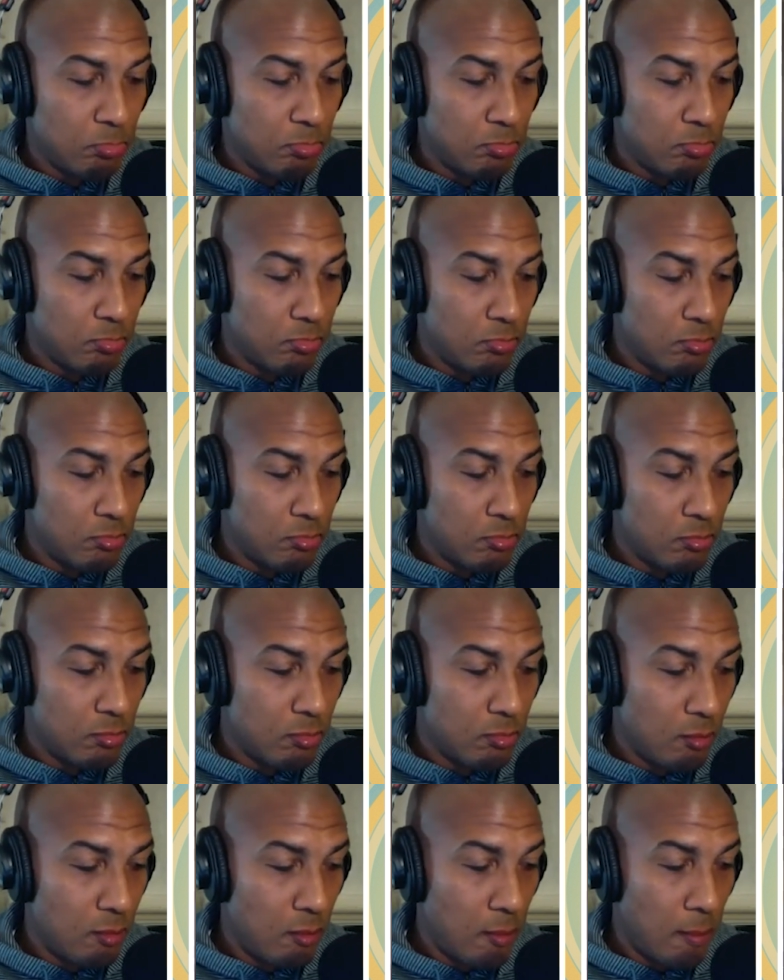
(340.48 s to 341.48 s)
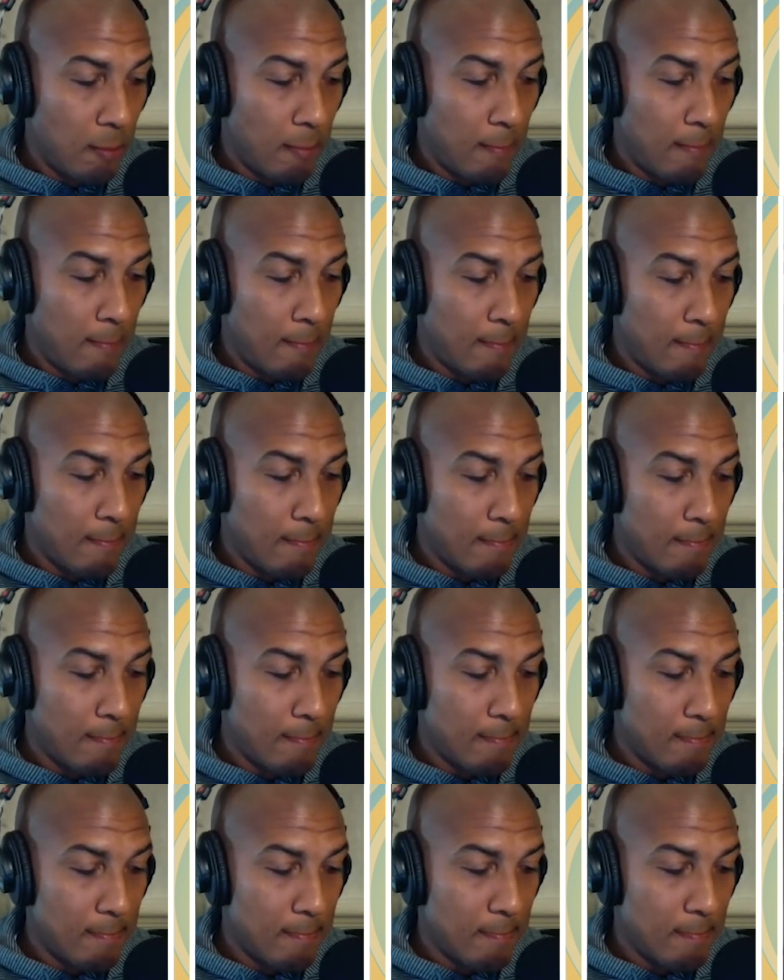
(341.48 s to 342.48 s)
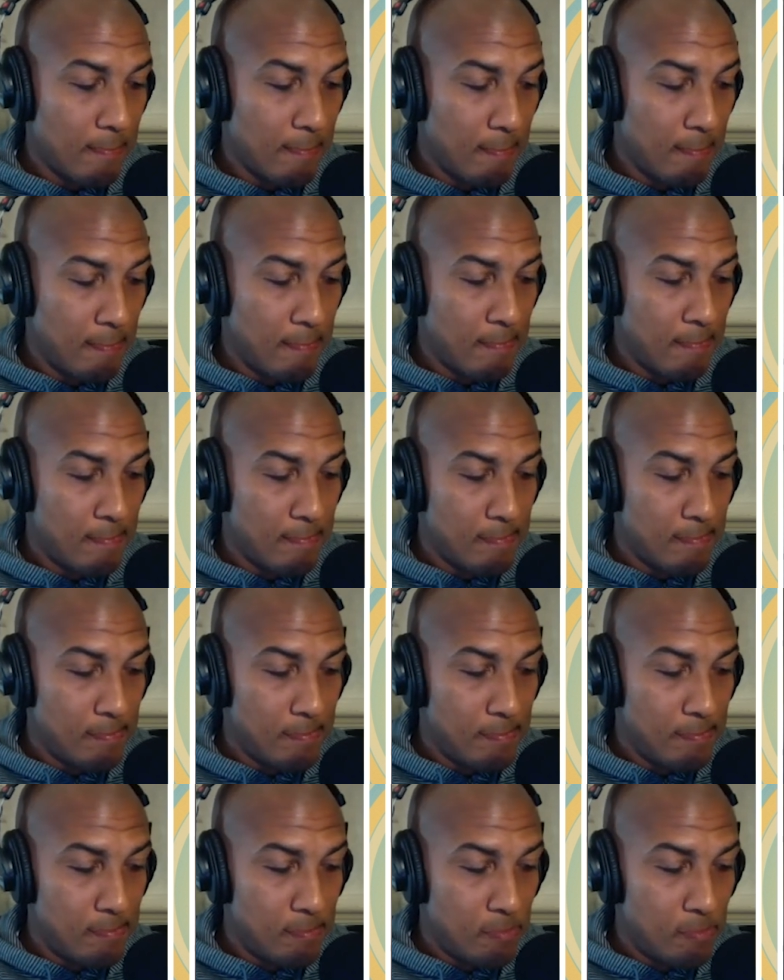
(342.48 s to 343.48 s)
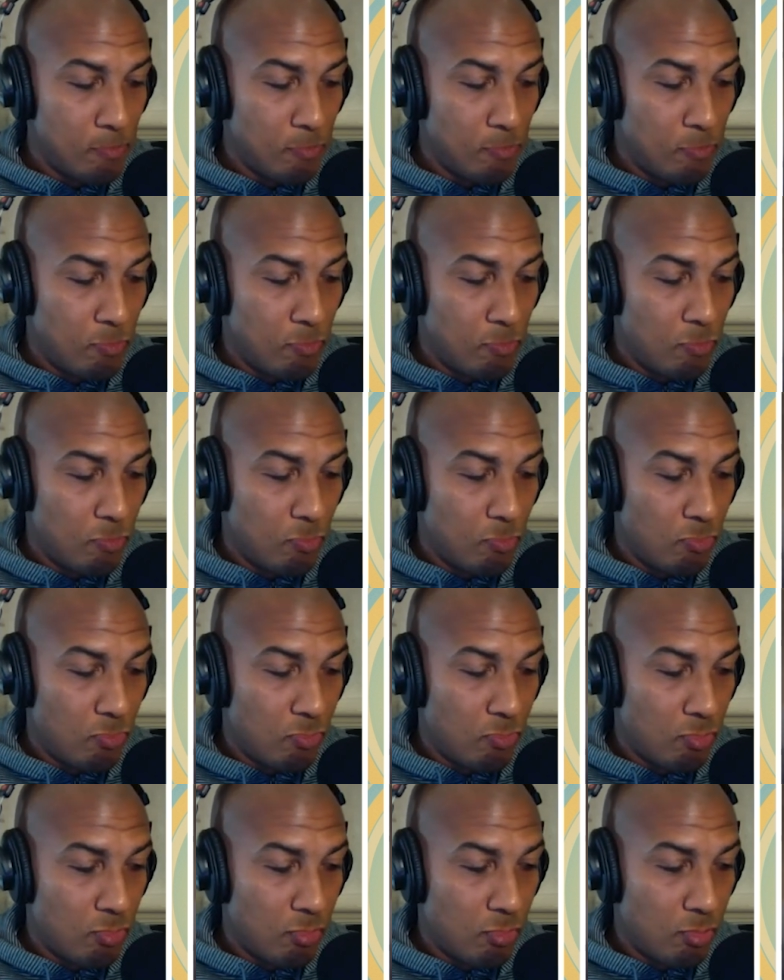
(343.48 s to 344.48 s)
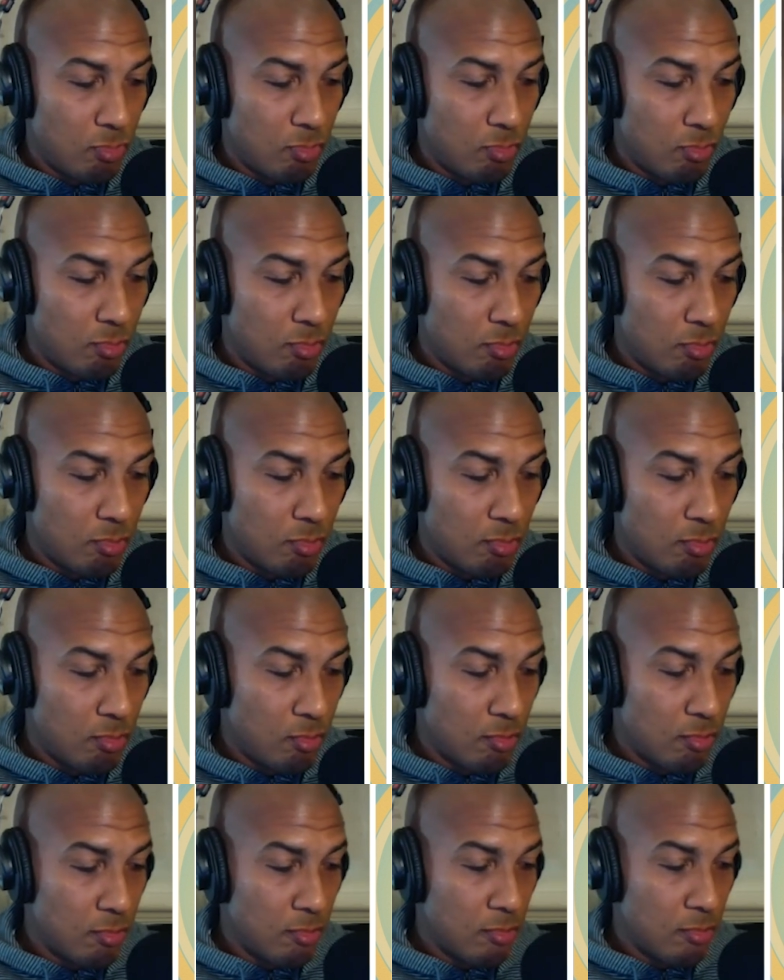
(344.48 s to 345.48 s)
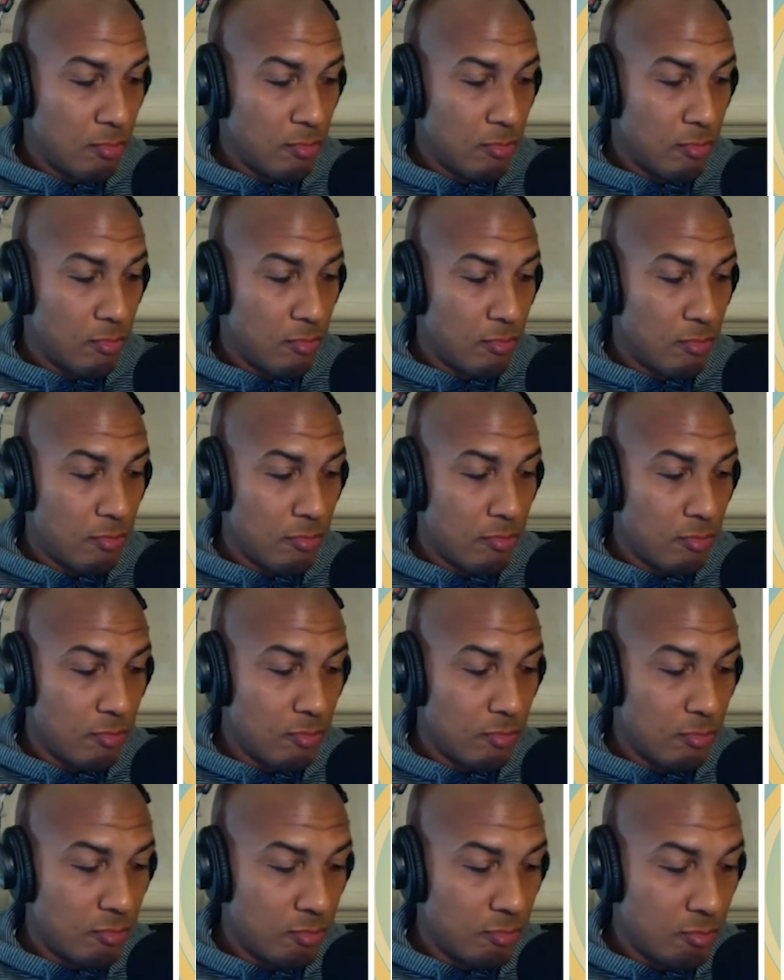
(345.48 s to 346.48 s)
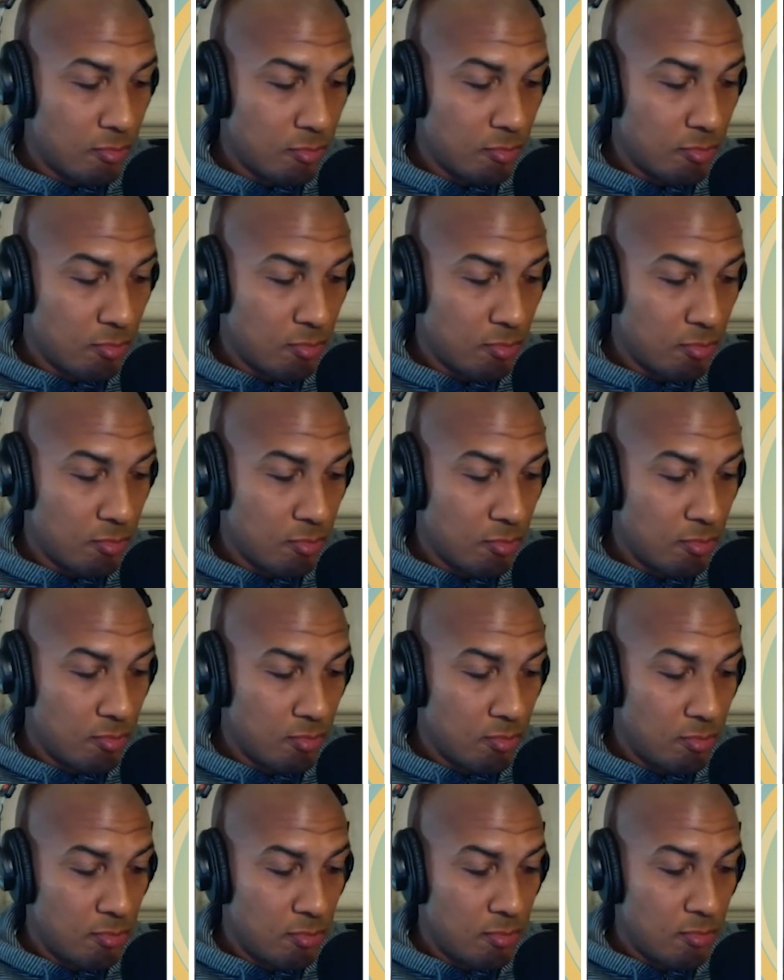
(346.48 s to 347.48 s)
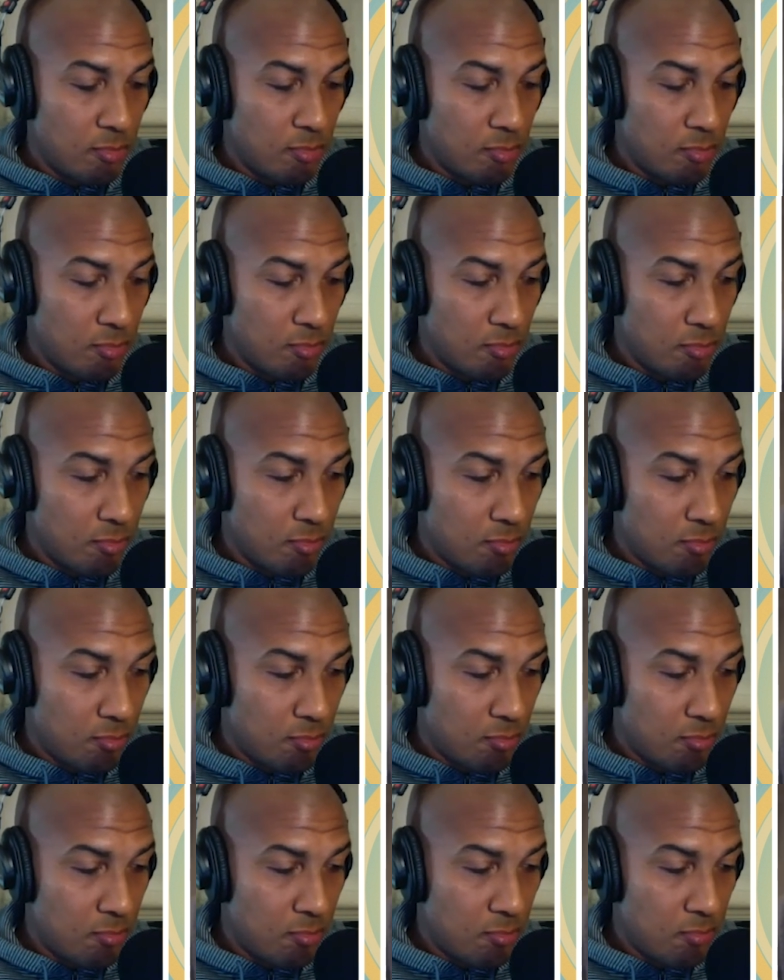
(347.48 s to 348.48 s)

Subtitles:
No words are spoken by the person on screen.